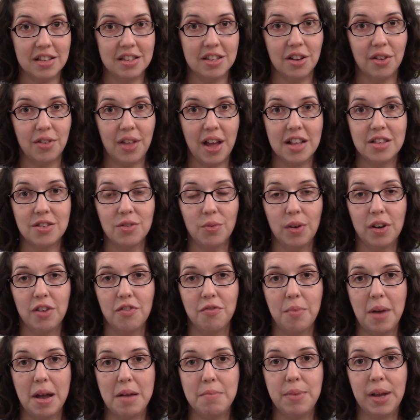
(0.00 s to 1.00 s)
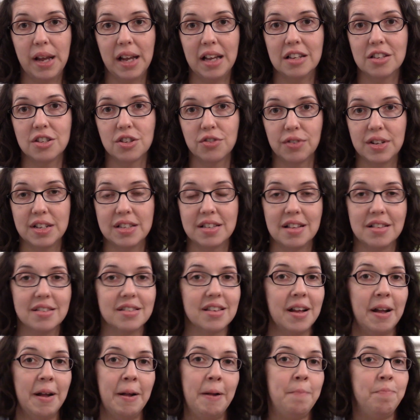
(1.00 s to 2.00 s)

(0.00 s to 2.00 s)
So that's one of my biggest reasons.